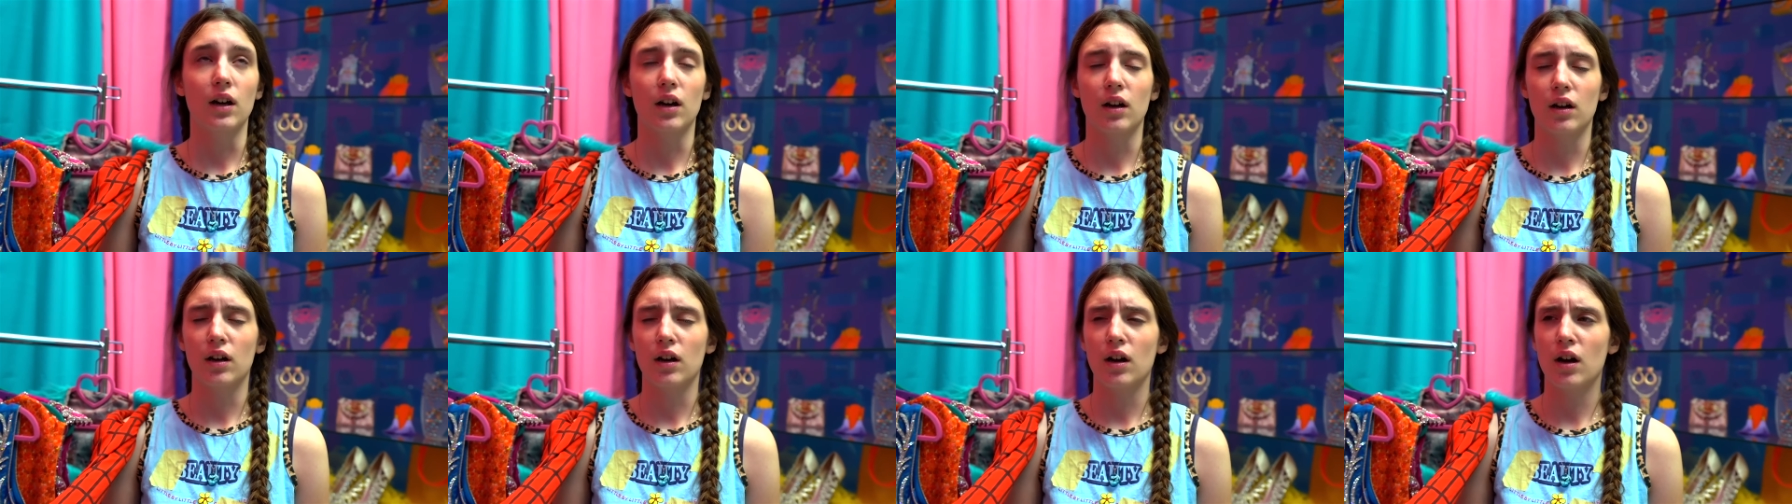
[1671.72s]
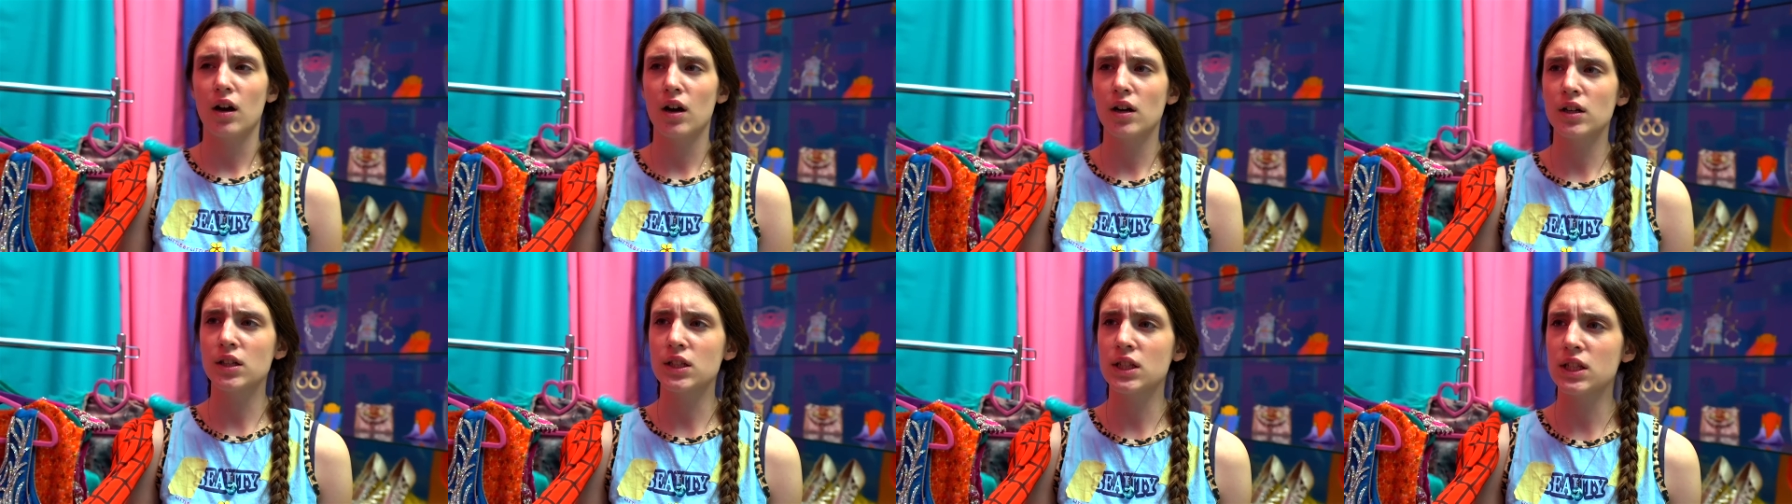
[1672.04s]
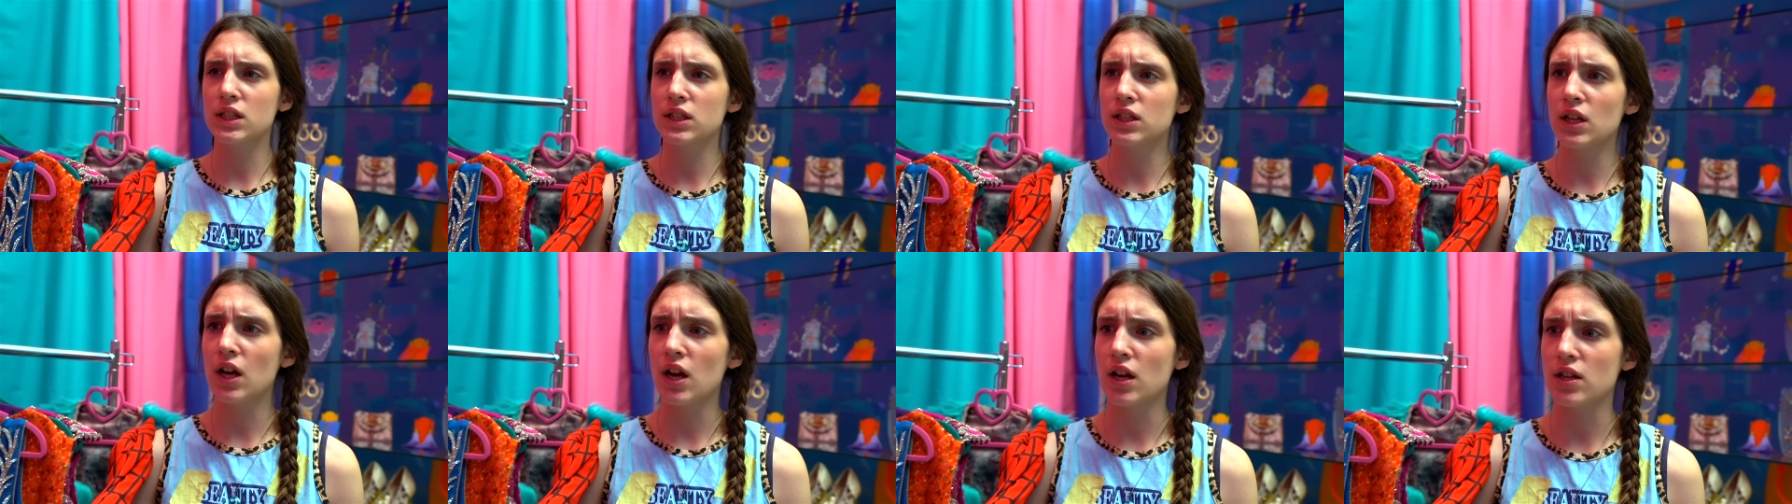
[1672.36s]

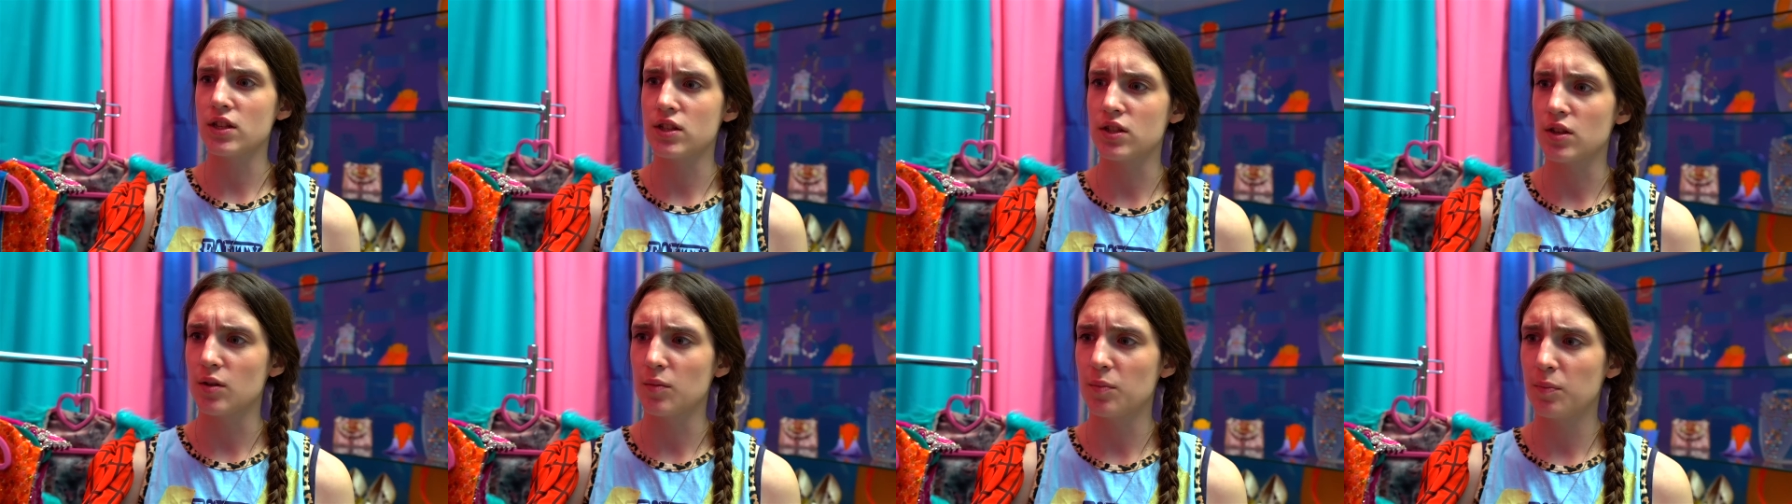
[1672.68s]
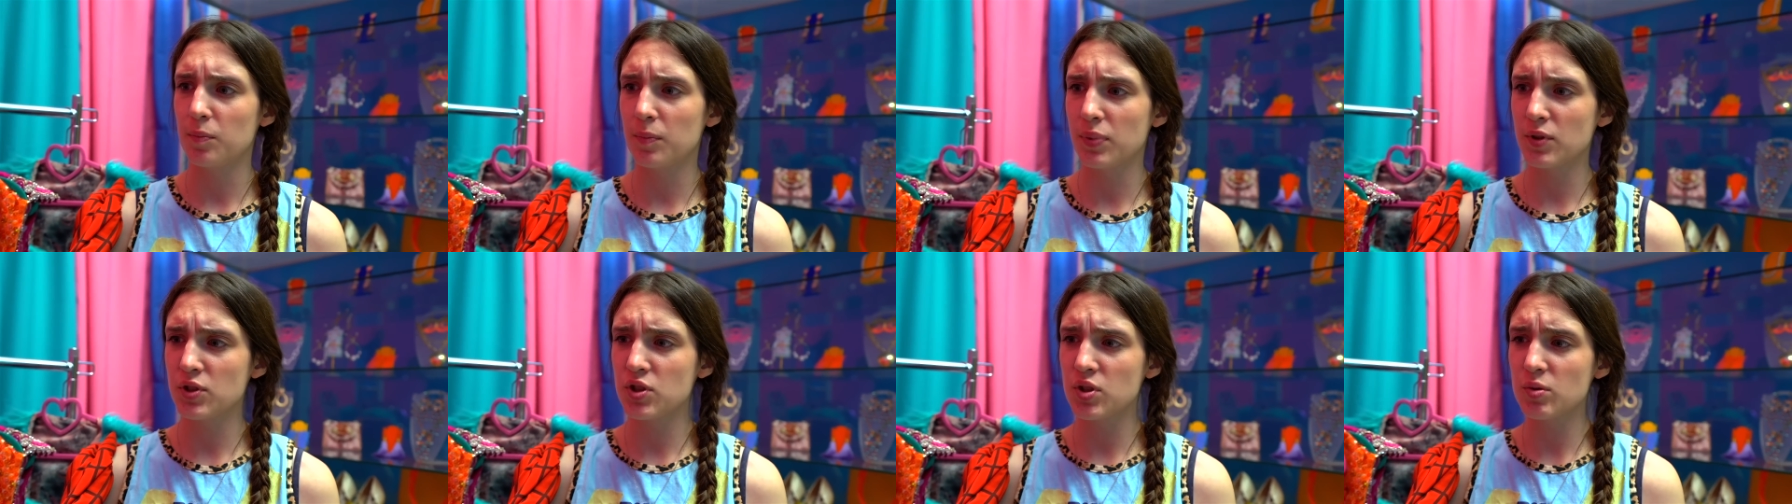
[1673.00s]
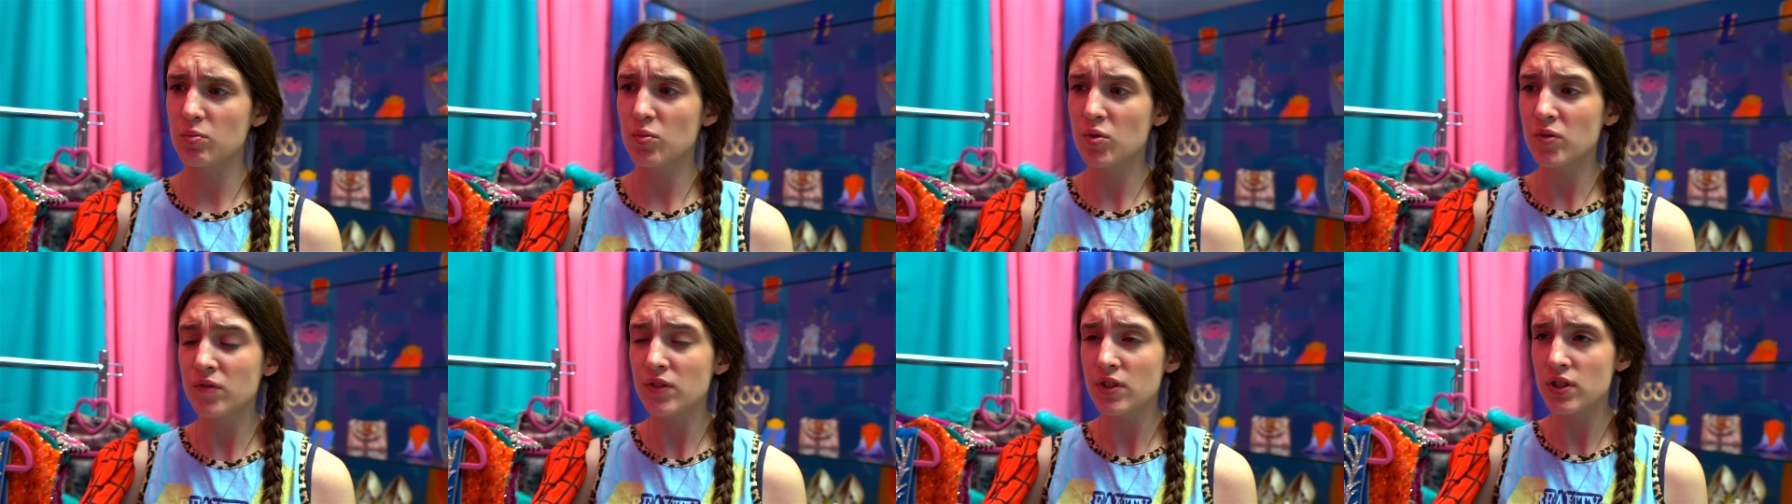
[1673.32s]
By the way,
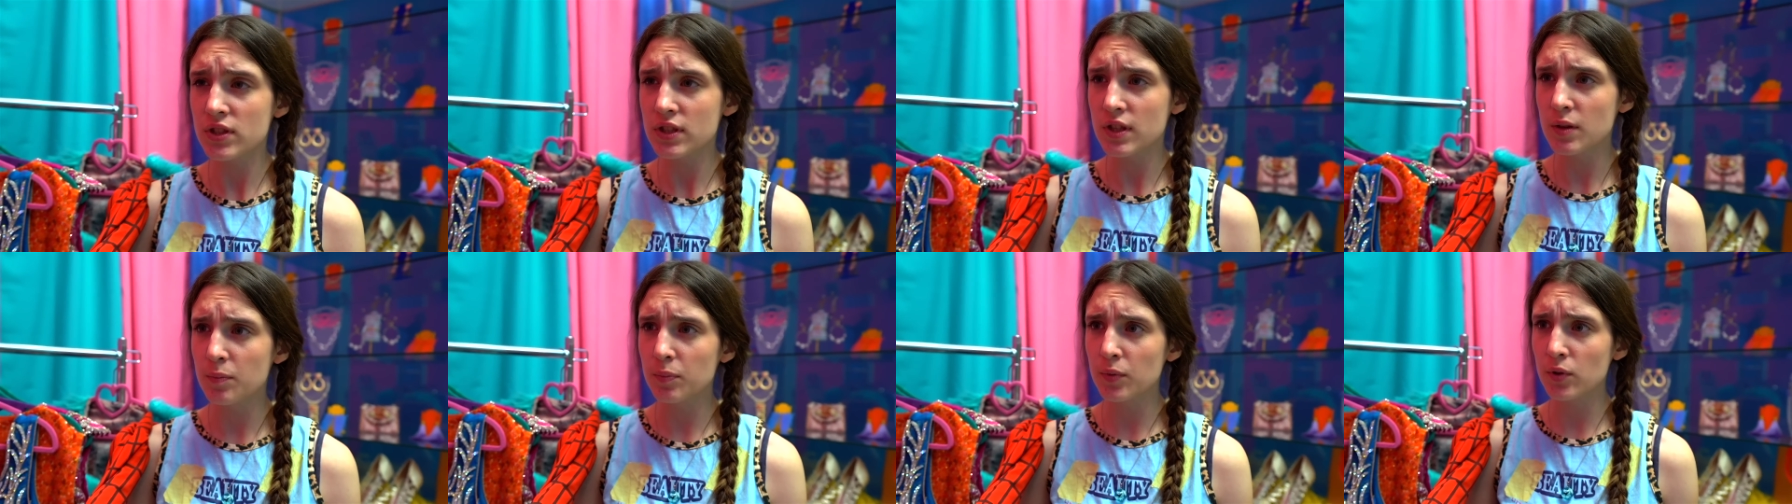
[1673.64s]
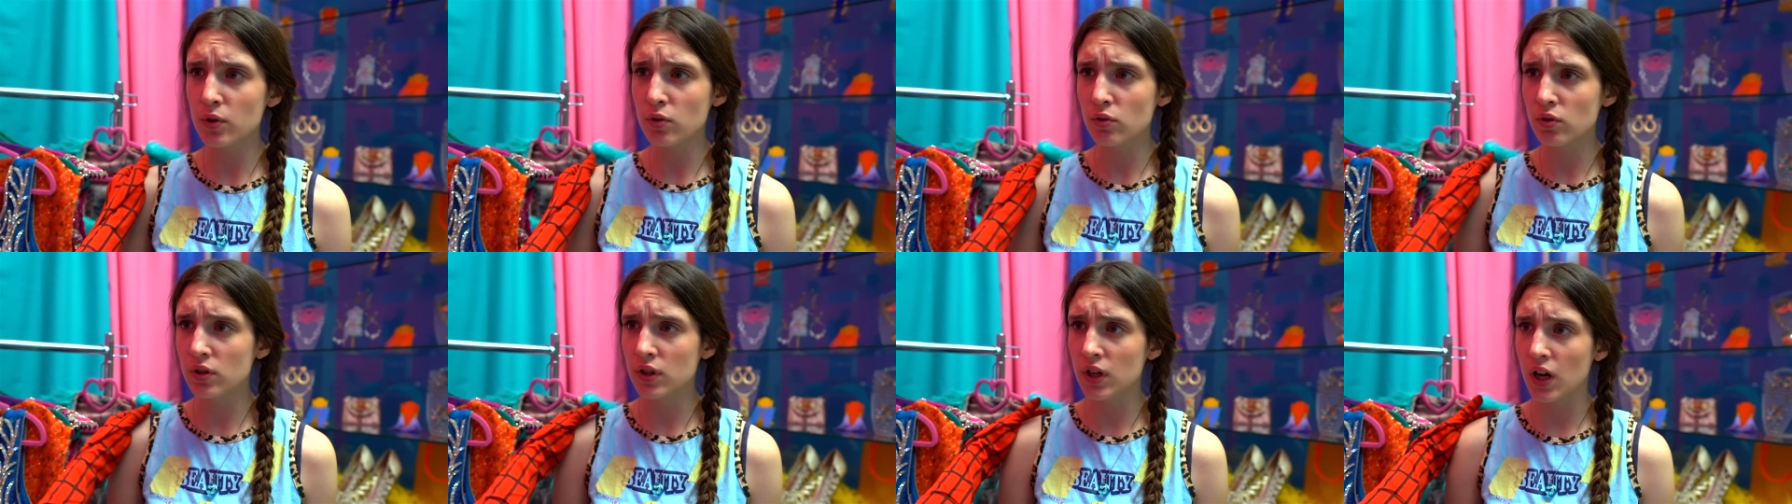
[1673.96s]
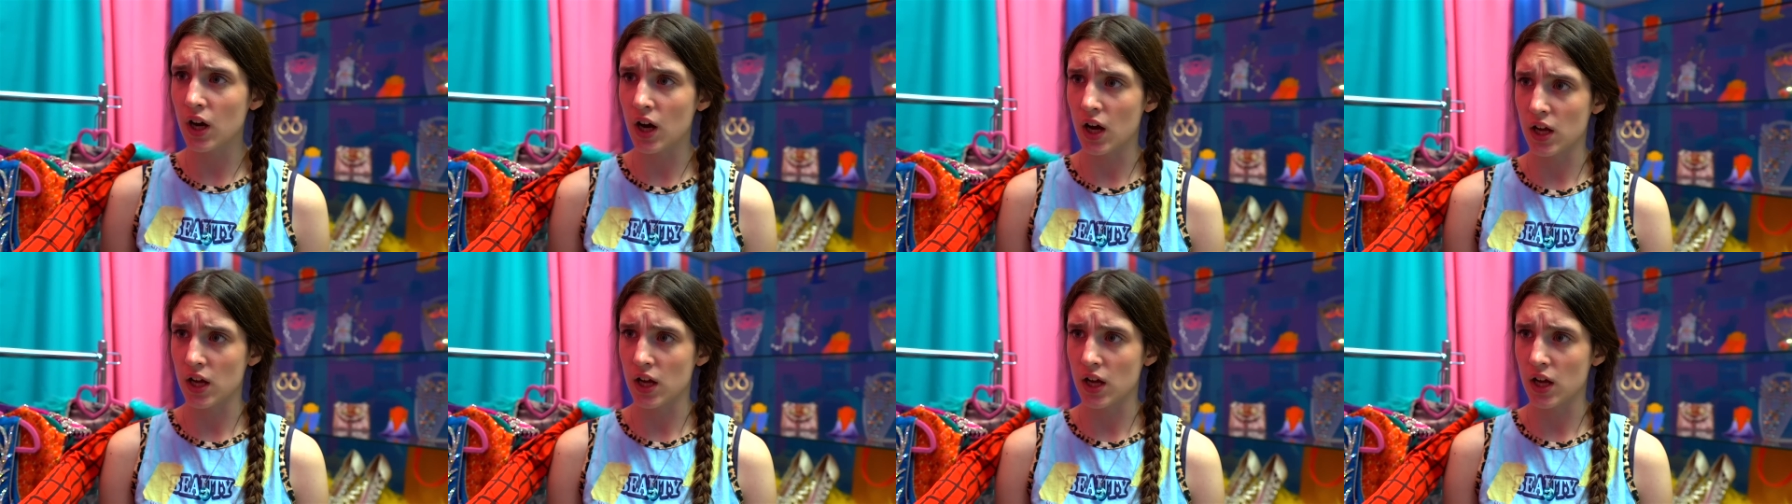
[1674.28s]
why did you guys have an